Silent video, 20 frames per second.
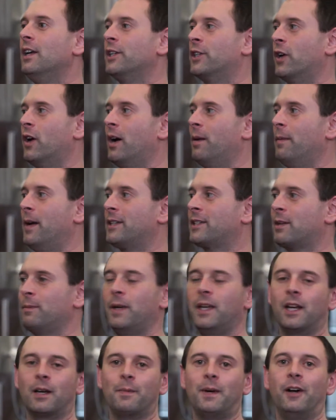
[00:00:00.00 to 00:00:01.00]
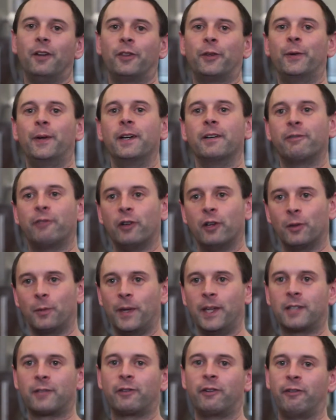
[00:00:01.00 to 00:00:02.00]
So I'm estimating about 3 to 4
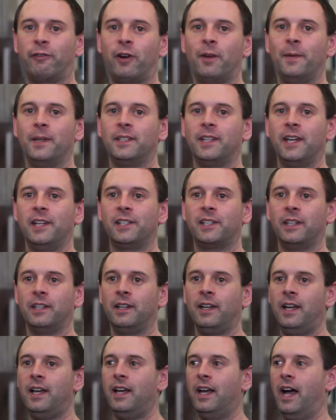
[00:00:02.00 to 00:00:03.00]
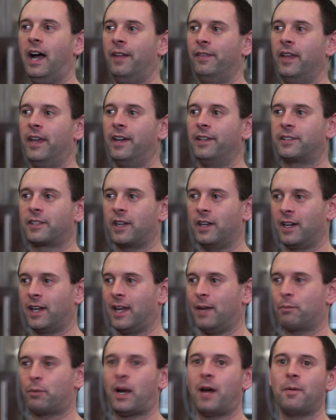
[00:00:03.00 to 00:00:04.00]
weeks for fermentation, and then it's going to
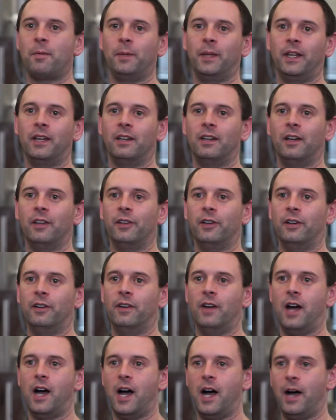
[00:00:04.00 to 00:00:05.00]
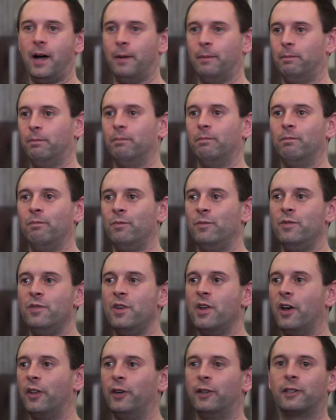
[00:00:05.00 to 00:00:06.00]
get probably another
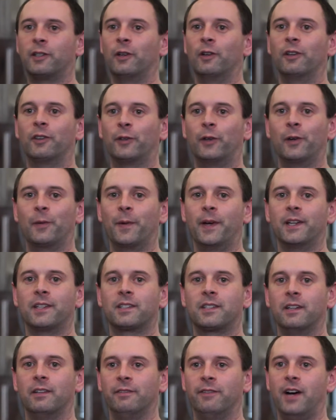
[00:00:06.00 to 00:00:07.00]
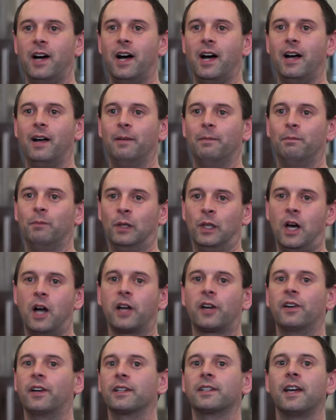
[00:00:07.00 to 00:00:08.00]
2 to 3 weeks of
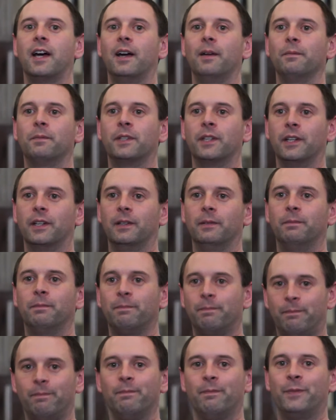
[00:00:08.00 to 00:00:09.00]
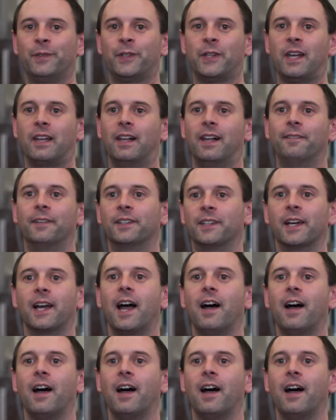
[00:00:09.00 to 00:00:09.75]
lagering time to settle everything